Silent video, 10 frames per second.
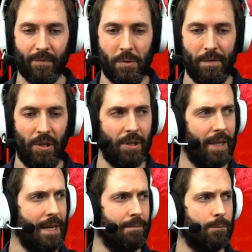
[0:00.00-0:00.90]
Do you have a look
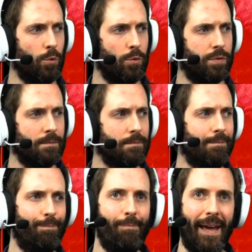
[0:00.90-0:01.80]
again? Ooh,
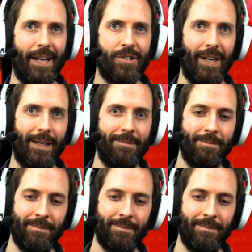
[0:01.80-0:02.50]
menacing.